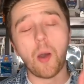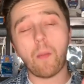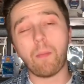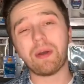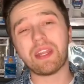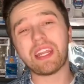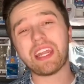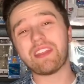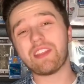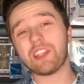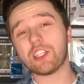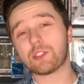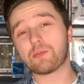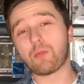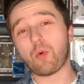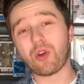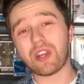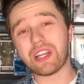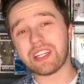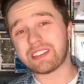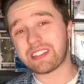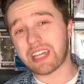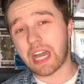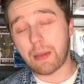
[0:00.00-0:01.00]
But at this
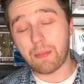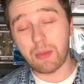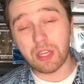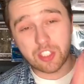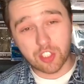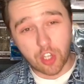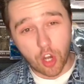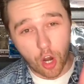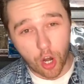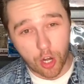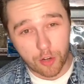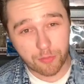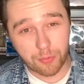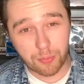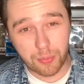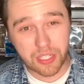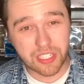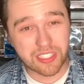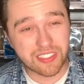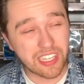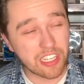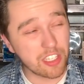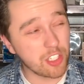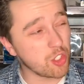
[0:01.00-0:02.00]
point in time, it's hard for me
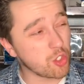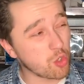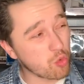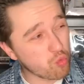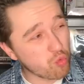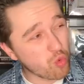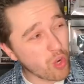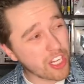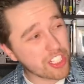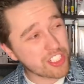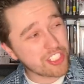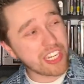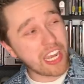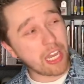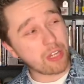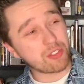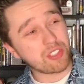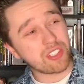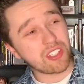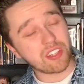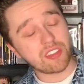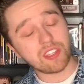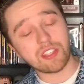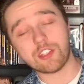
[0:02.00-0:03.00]
to tell you to rush out
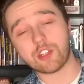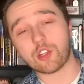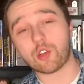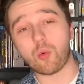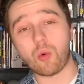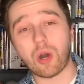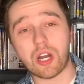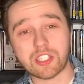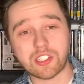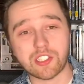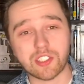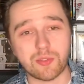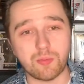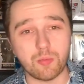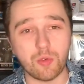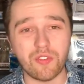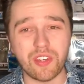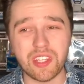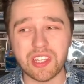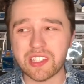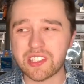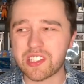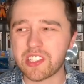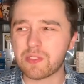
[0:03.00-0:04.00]
to the theater to watch this
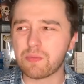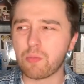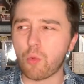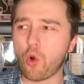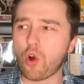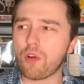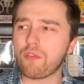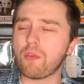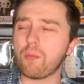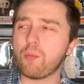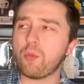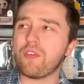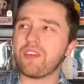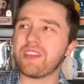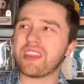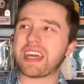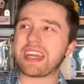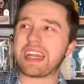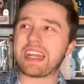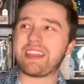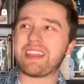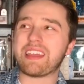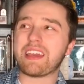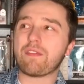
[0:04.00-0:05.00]
movie. This is is more of a movie
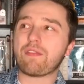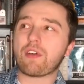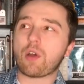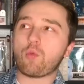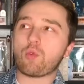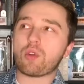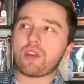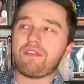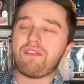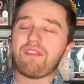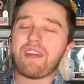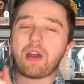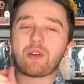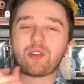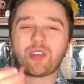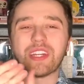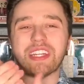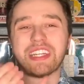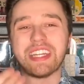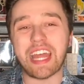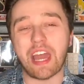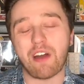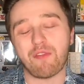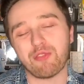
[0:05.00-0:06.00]
that I think if I would have found
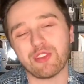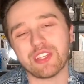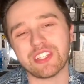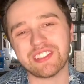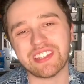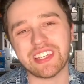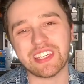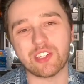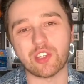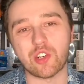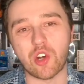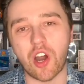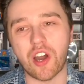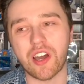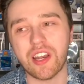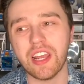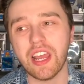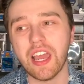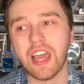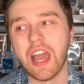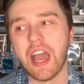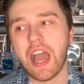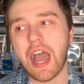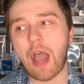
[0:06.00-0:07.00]
on Netflix later on,
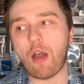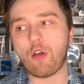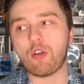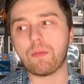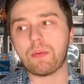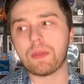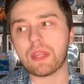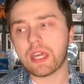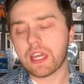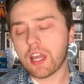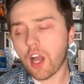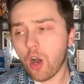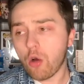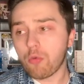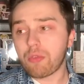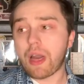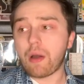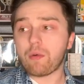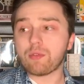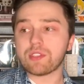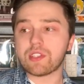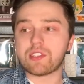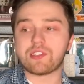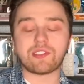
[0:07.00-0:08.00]
I would have been like, oh, that was a